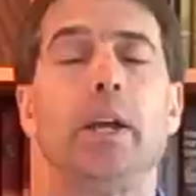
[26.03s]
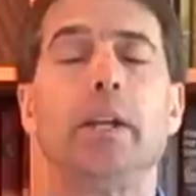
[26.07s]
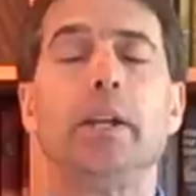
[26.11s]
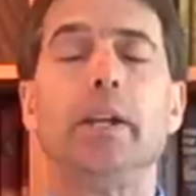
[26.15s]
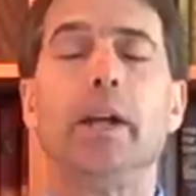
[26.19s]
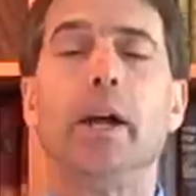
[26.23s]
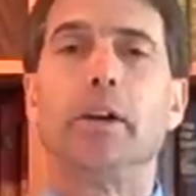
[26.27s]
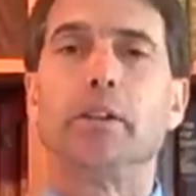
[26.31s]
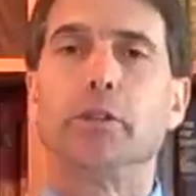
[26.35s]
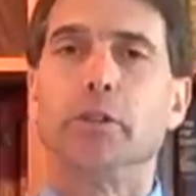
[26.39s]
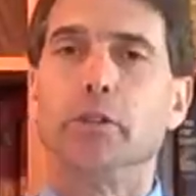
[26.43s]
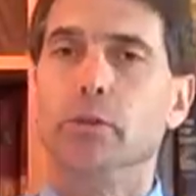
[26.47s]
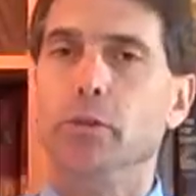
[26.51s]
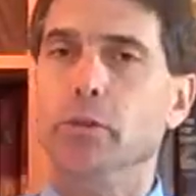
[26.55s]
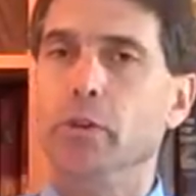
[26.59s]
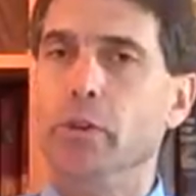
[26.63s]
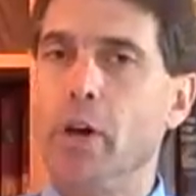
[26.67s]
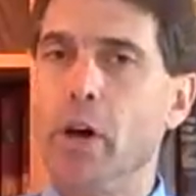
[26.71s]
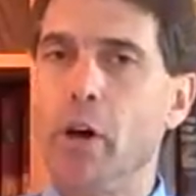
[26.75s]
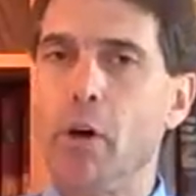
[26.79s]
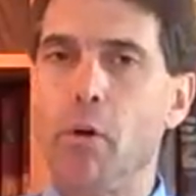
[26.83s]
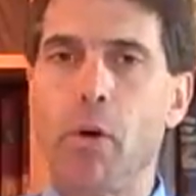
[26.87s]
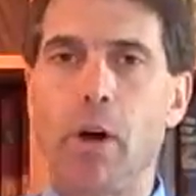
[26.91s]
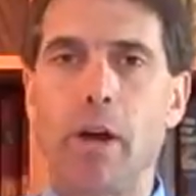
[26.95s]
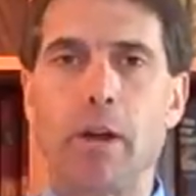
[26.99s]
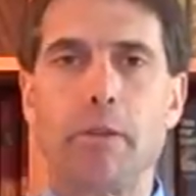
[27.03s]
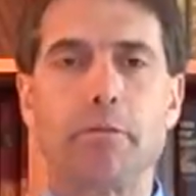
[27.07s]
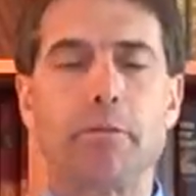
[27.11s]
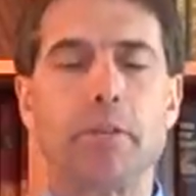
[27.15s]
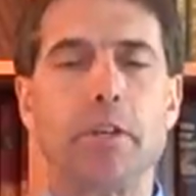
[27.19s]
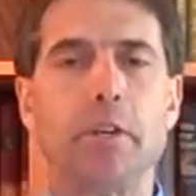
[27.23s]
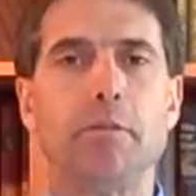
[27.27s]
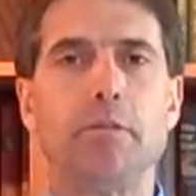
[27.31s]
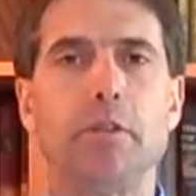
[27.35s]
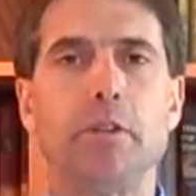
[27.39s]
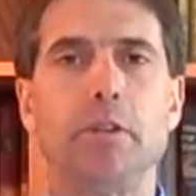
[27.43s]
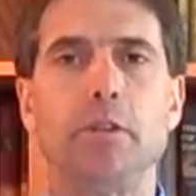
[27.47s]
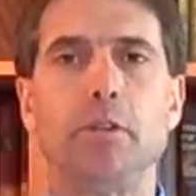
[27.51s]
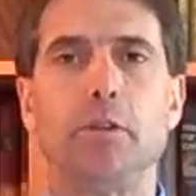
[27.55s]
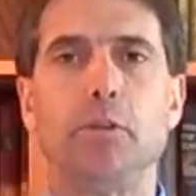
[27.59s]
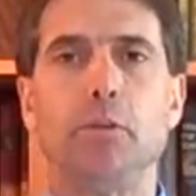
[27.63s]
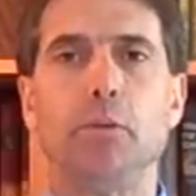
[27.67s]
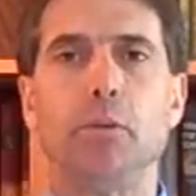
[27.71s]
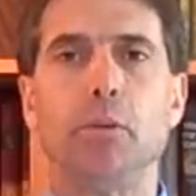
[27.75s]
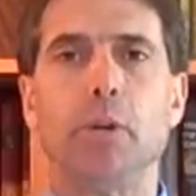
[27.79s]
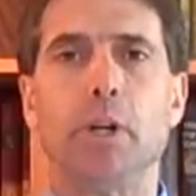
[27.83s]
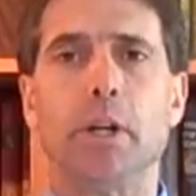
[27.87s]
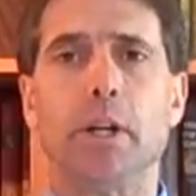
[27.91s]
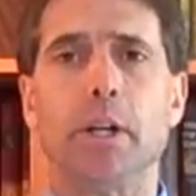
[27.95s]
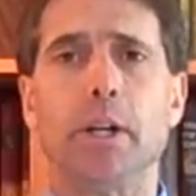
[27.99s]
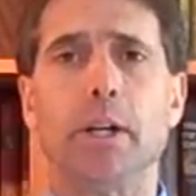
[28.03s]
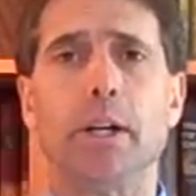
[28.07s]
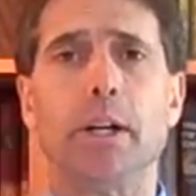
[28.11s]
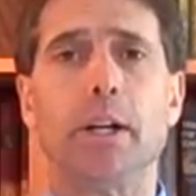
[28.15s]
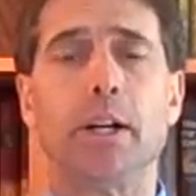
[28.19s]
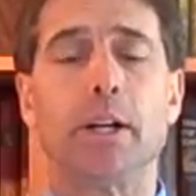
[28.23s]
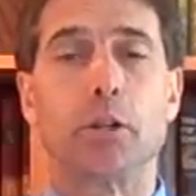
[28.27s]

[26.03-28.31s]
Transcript: Now, you know I've given you uh,